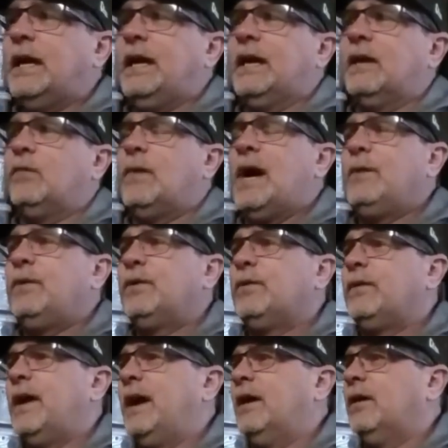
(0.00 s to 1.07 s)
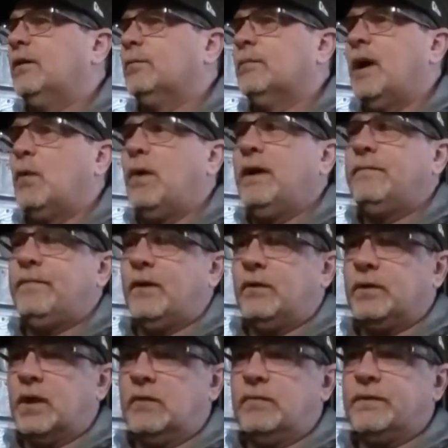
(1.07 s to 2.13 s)
And while we were there, my wife
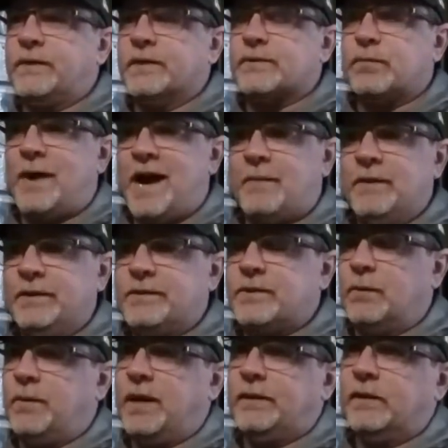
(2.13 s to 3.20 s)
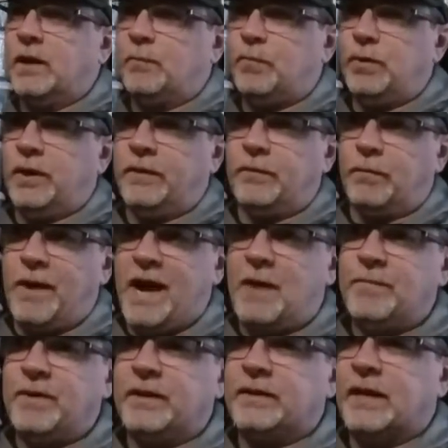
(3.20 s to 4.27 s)
fell in love with this rabbit, so we ended up with a
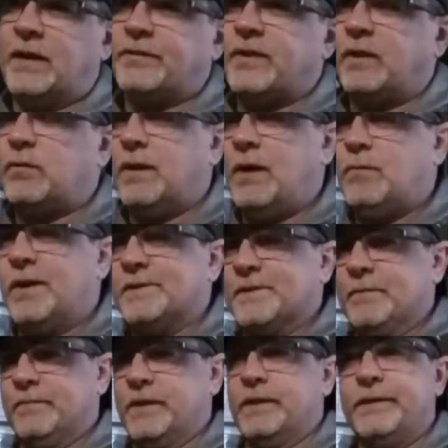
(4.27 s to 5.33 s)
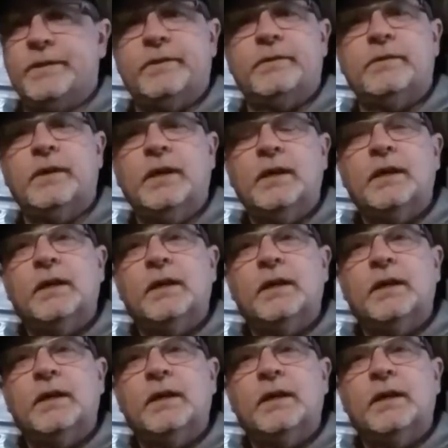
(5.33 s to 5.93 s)
rabbit, and I was like, well, I want something too.